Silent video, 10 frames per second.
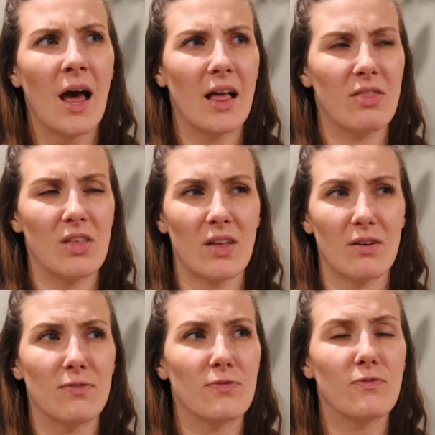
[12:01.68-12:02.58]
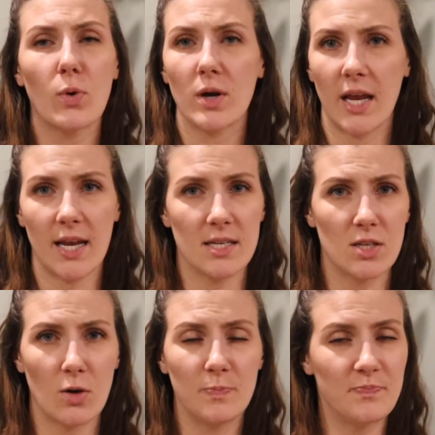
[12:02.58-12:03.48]
I think like 4 days.
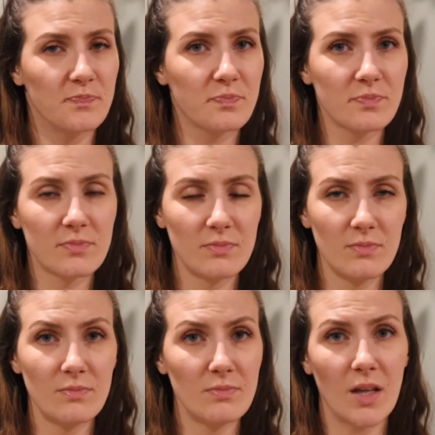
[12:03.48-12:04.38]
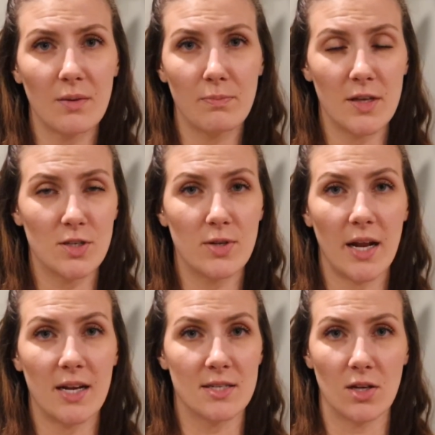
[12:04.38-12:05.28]
So the due
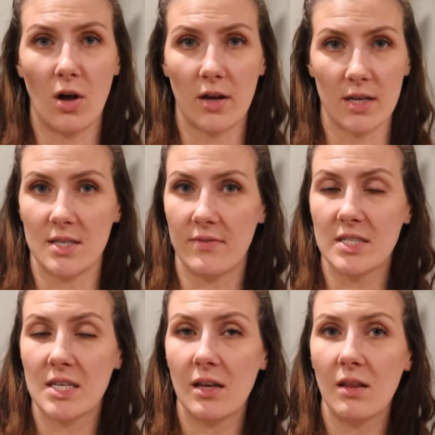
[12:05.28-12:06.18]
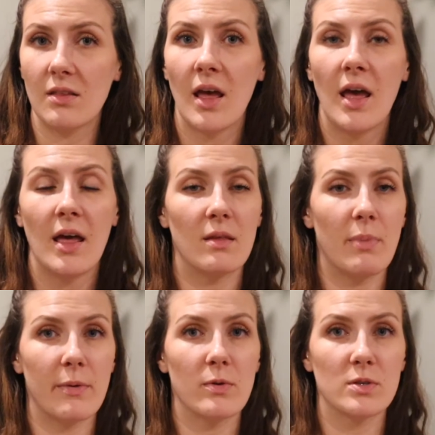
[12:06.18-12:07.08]
date is still August 17th. The
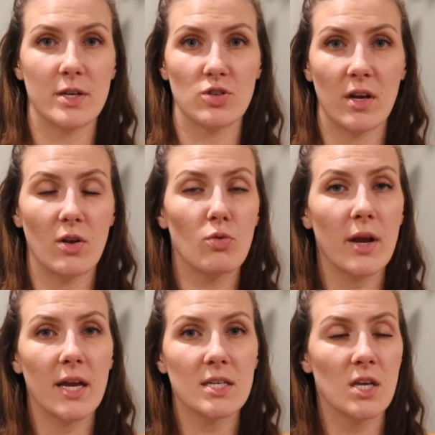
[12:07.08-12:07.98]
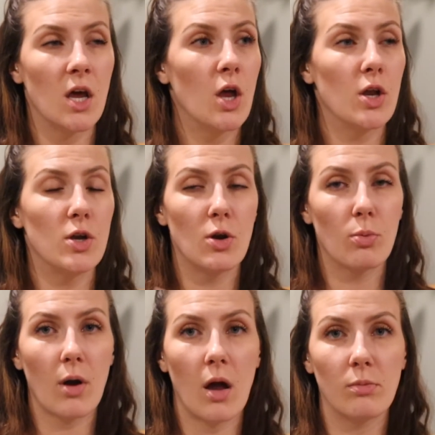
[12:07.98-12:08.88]
baby was measuring great, no
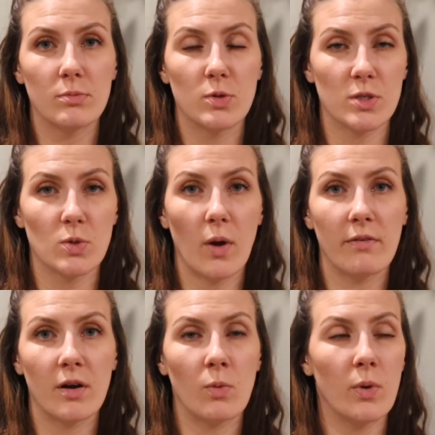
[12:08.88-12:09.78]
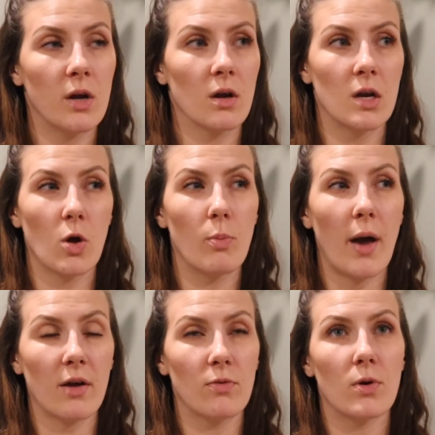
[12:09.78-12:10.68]
problems whatsoever. We are going to go
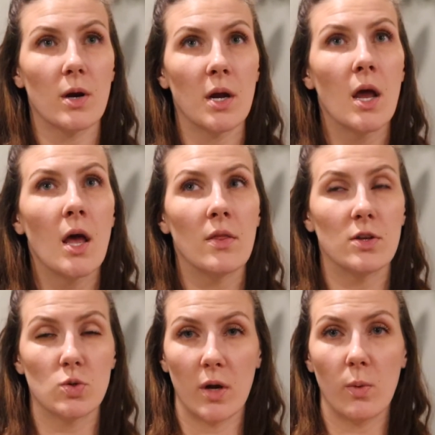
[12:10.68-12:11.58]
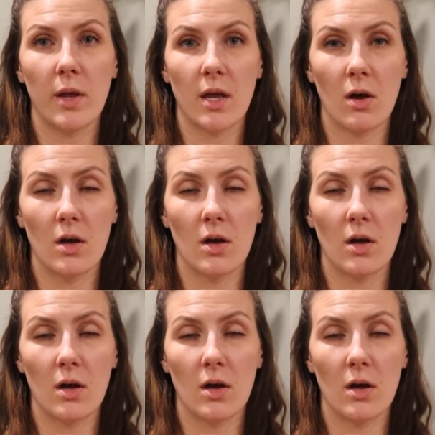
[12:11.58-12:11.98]
back for the 20-week